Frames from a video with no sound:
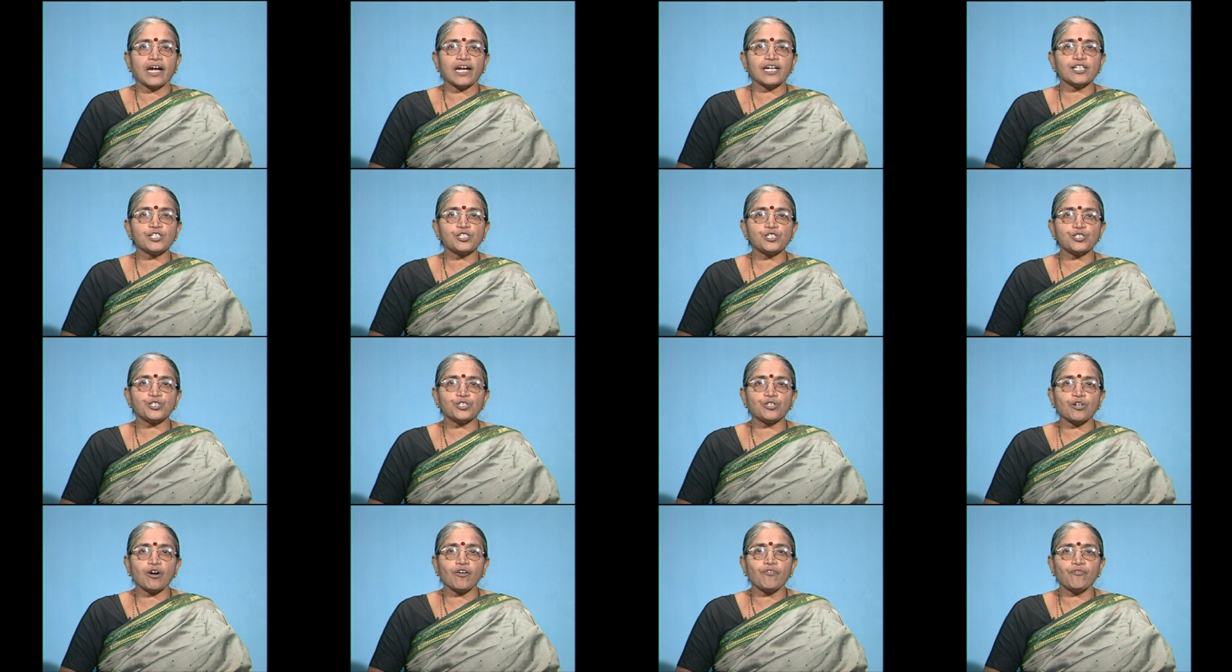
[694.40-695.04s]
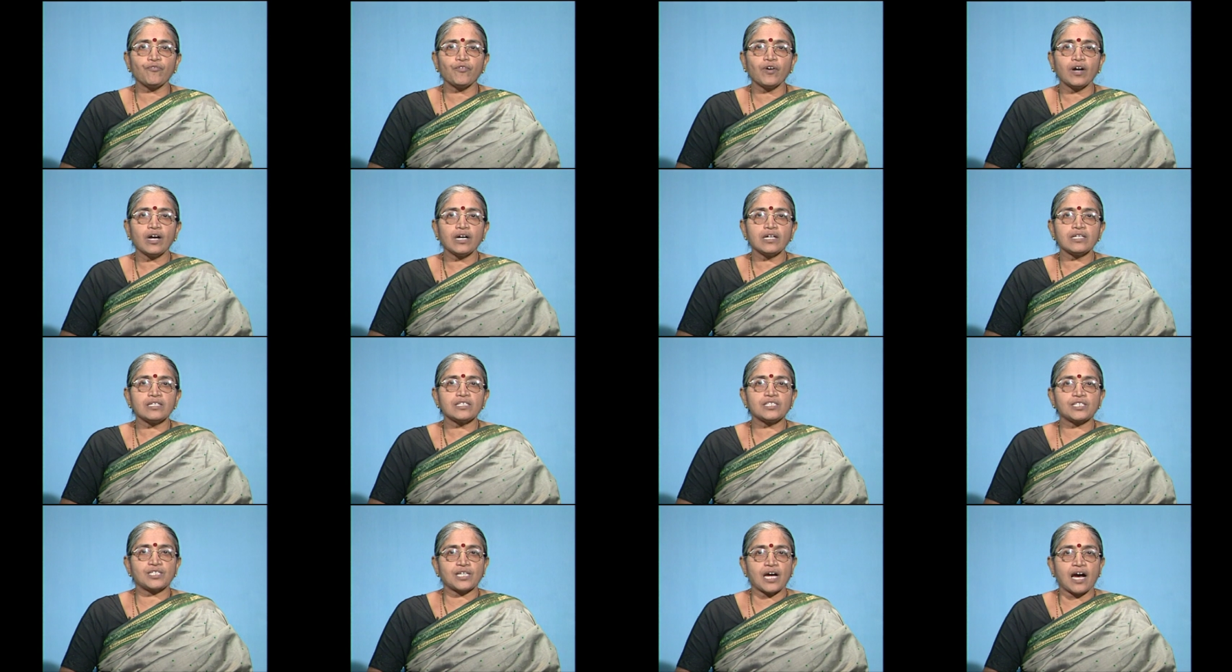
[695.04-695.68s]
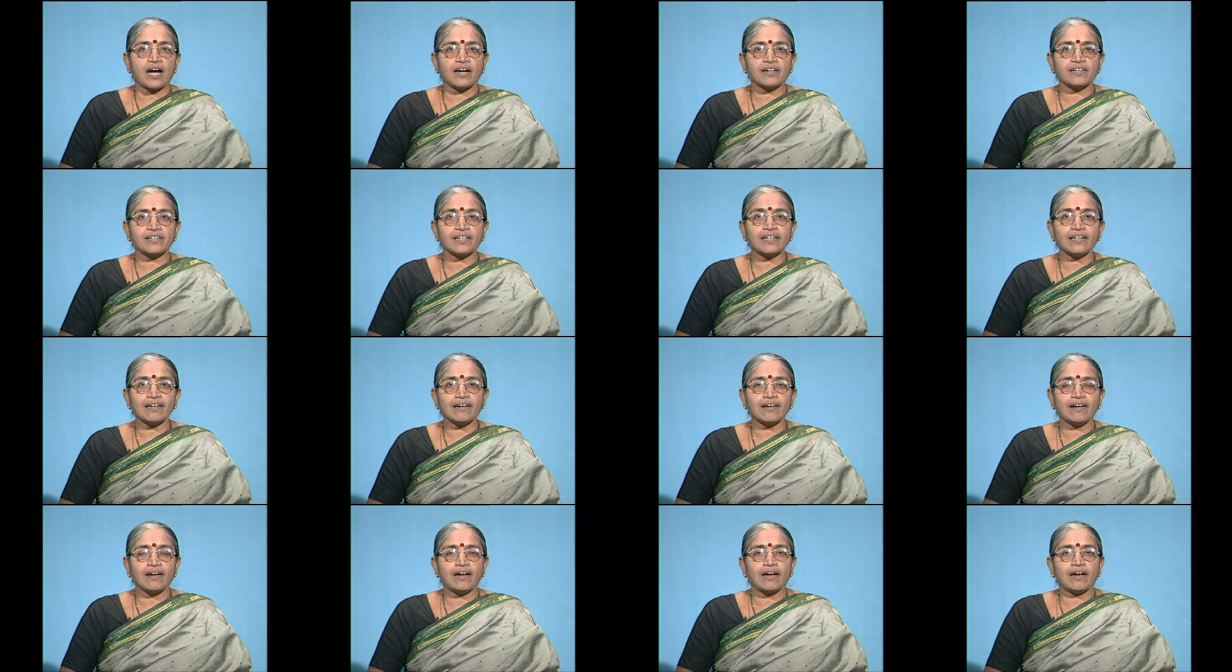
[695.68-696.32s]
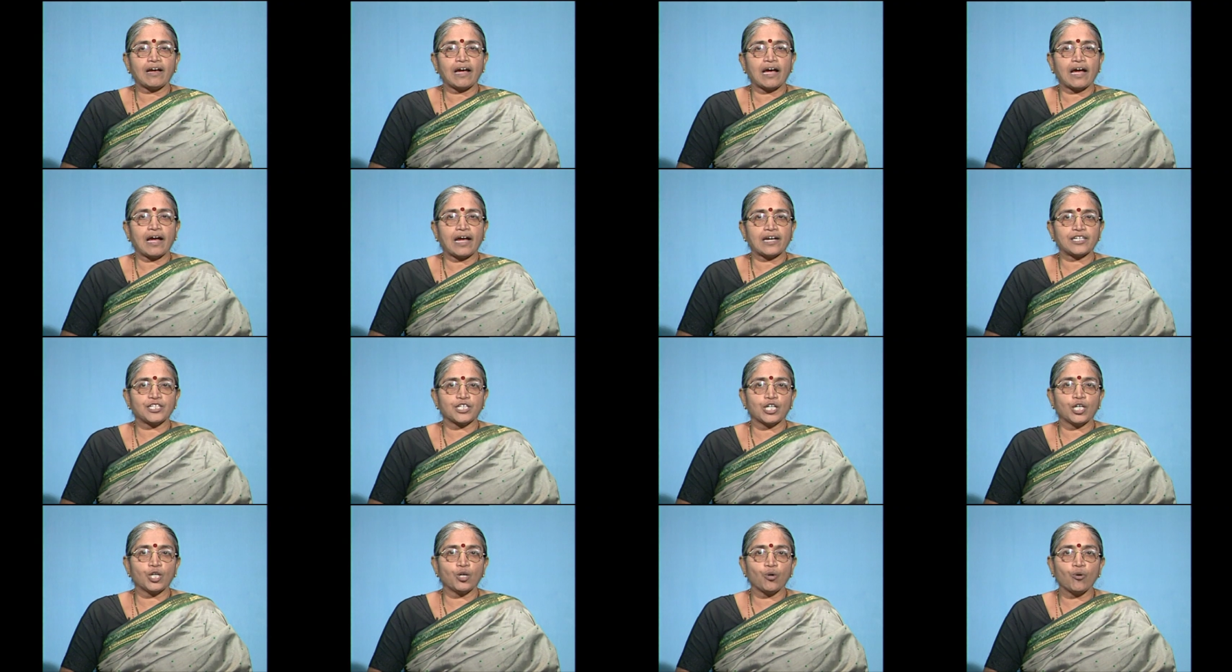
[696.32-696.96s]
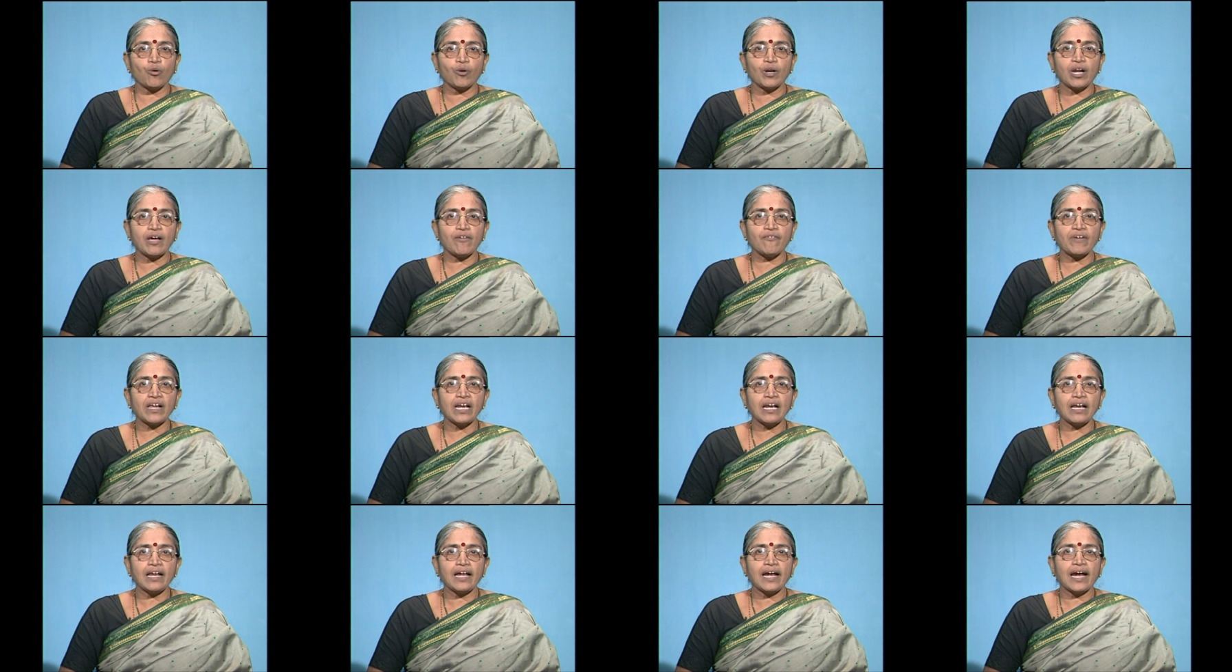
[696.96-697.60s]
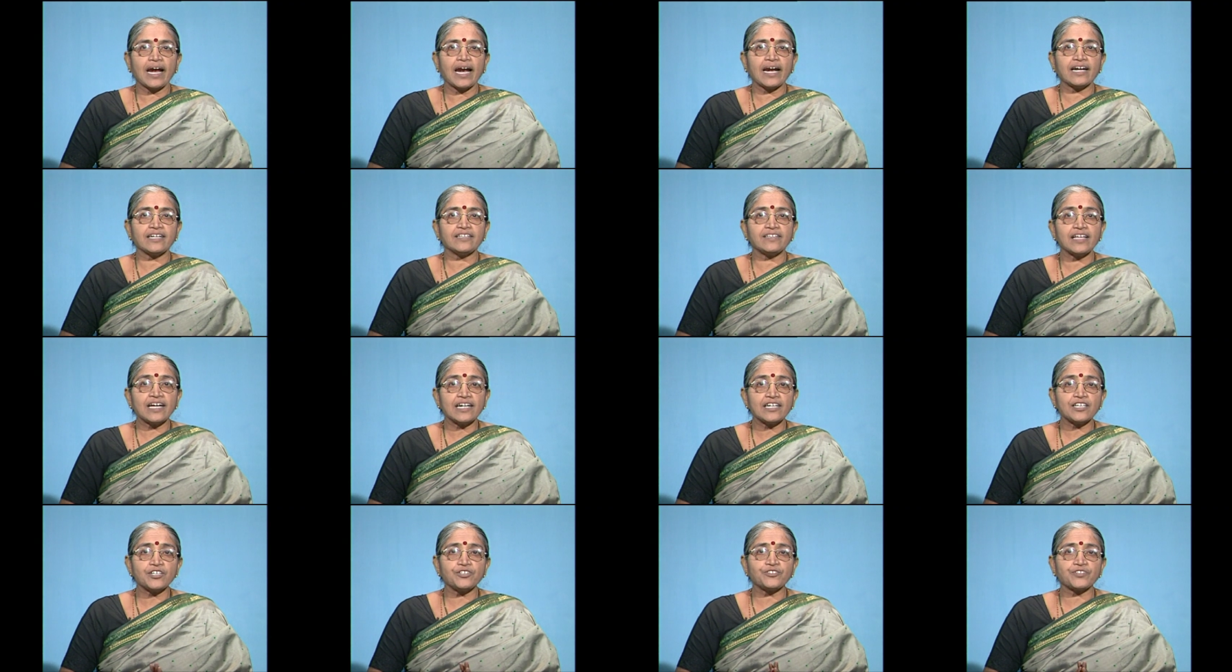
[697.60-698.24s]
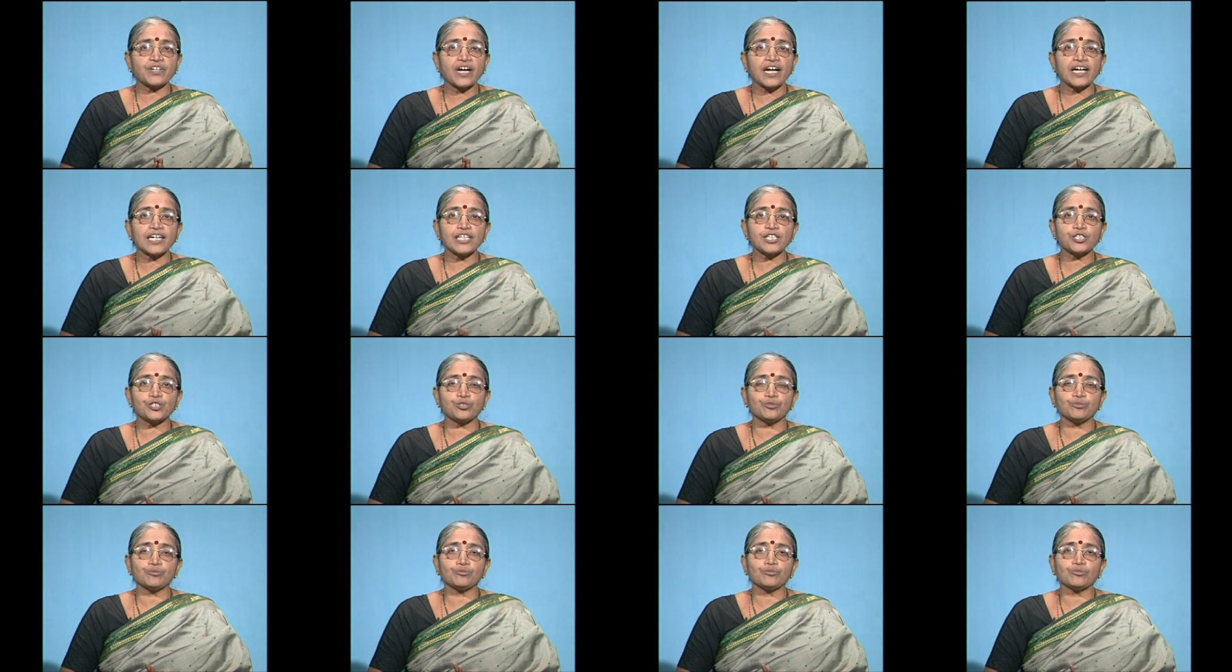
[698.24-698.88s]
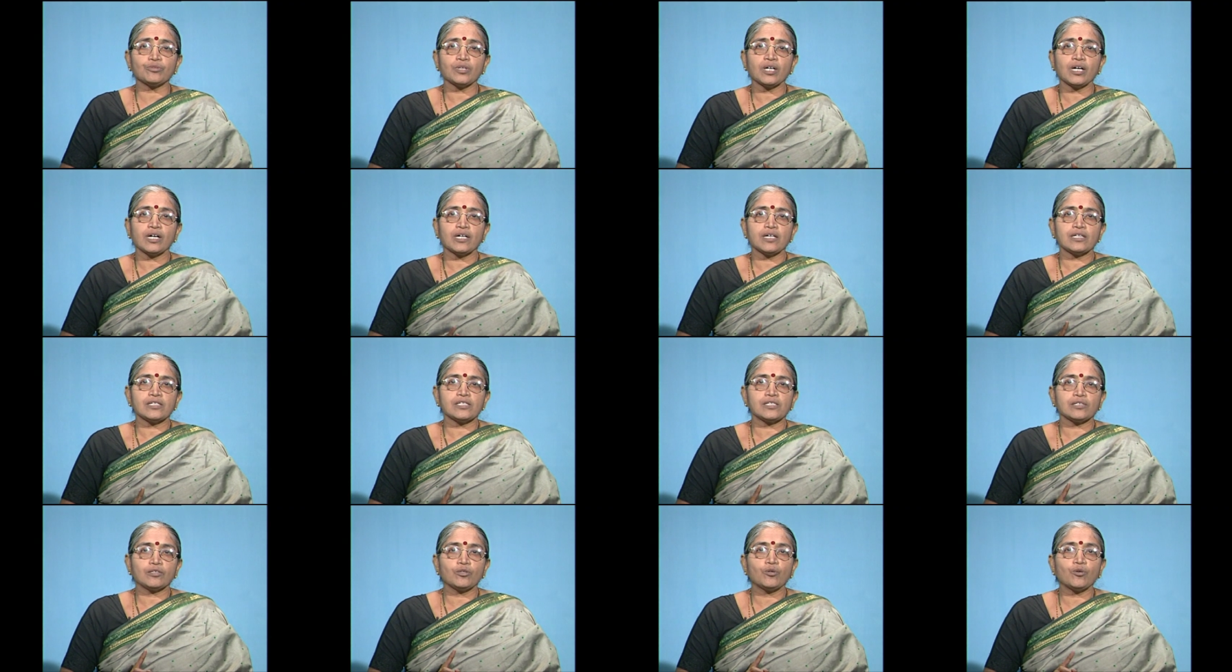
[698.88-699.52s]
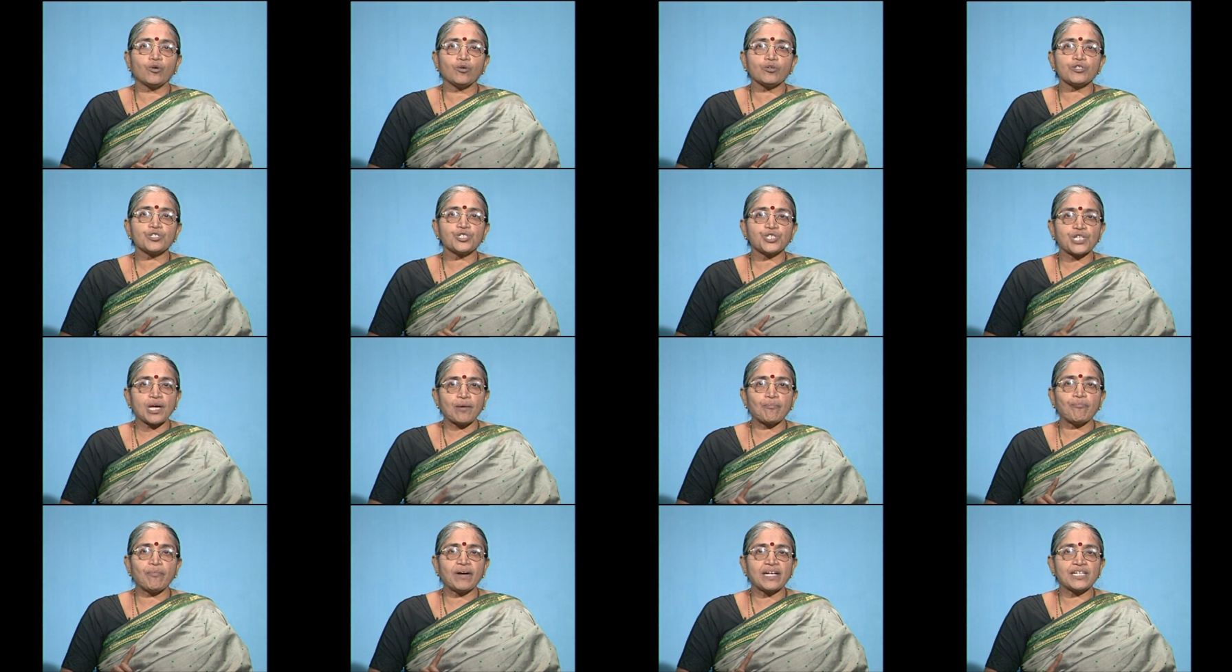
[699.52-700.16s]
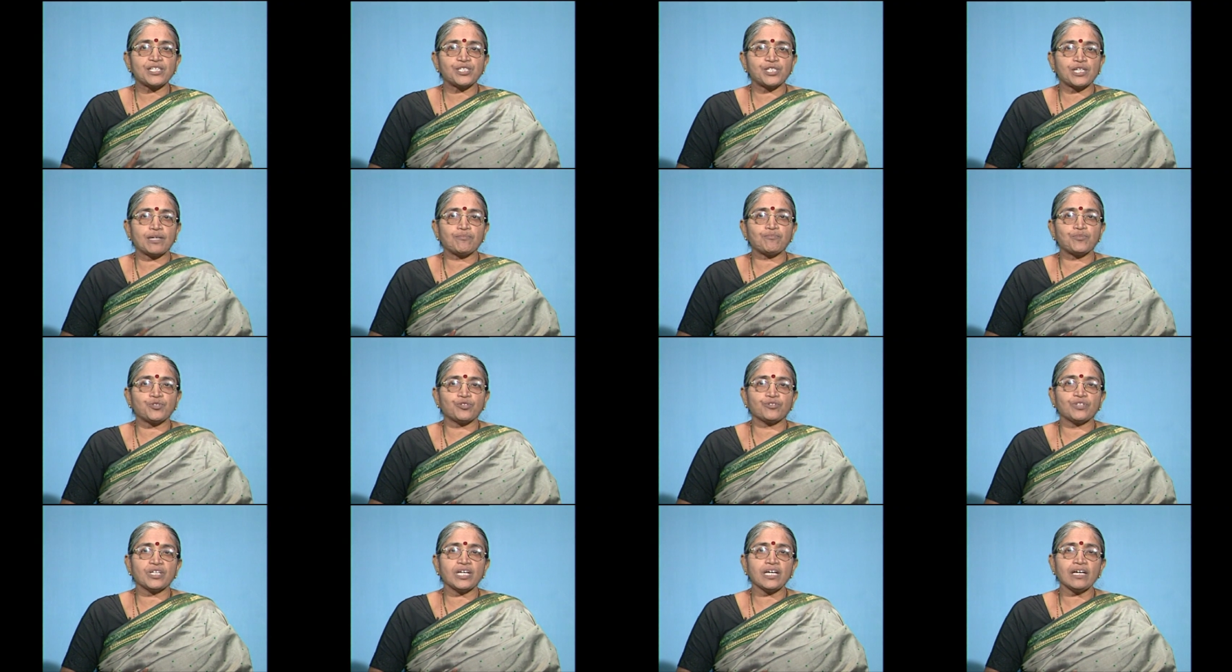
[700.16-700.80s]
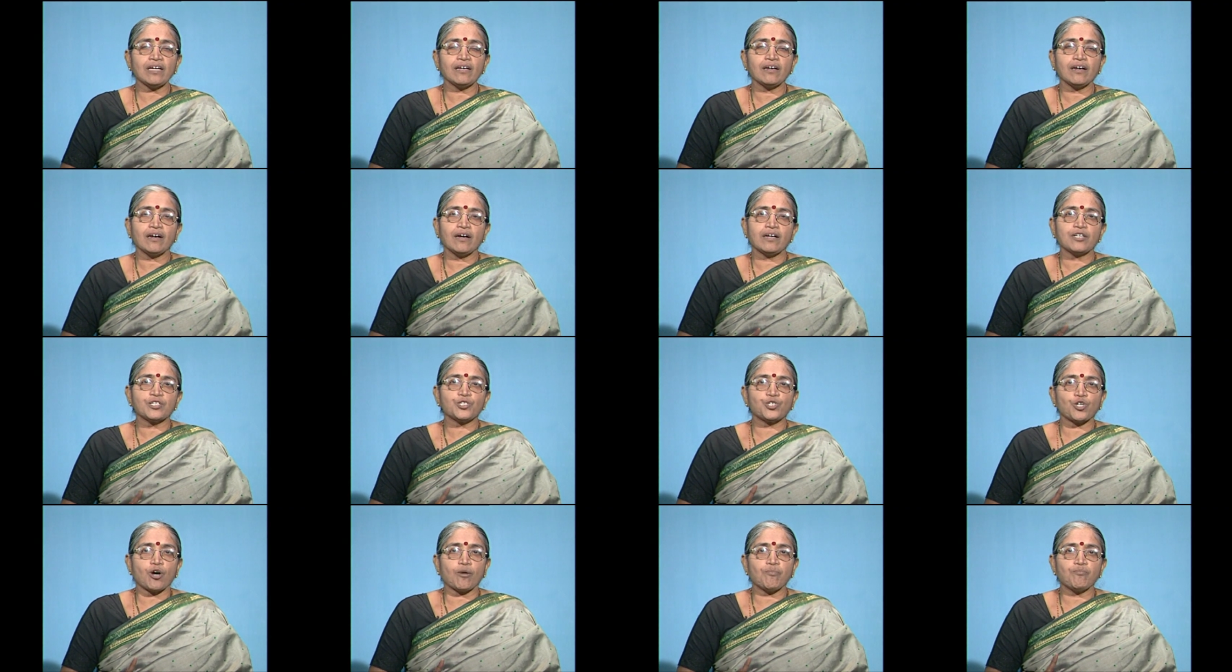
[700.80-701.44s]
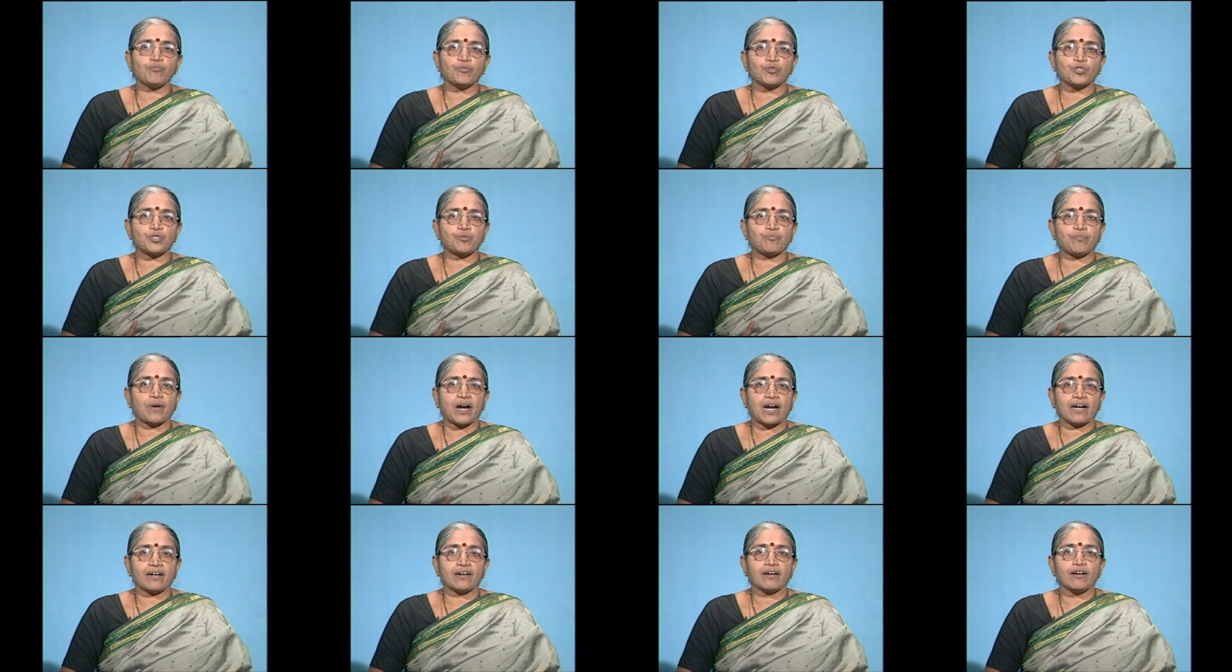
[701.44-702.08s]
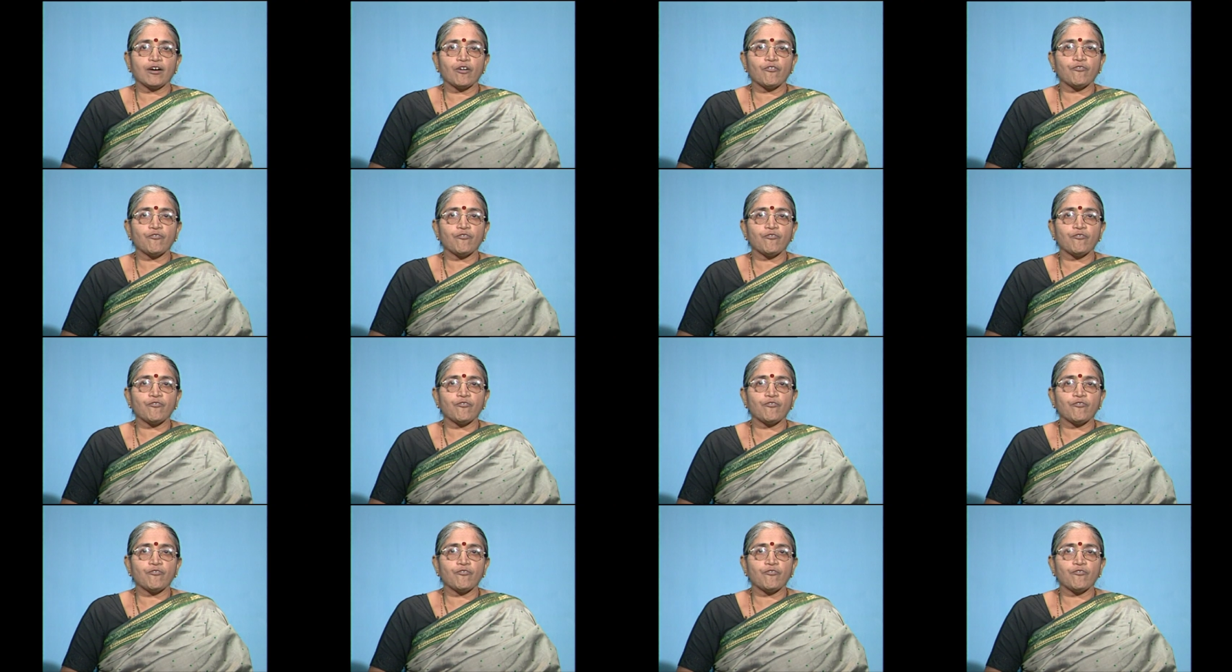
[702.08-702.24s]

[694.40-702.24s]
instead of starting at a low level and then trying to go step by step to the topmost part.